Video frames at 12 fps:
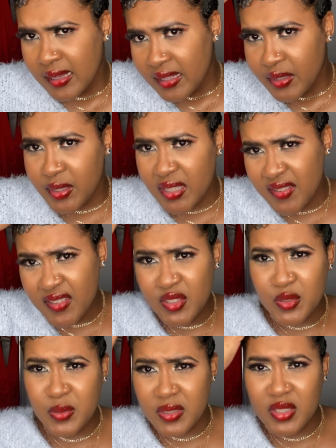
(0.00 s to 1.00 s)
You can
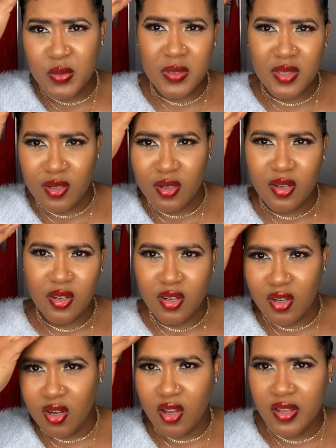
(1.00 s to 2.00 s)
even do this with
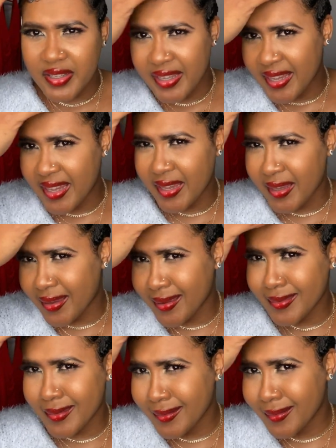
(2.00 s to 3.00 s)
long hair, I
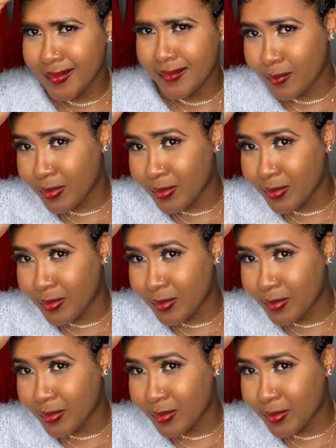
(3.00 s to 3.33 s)
think.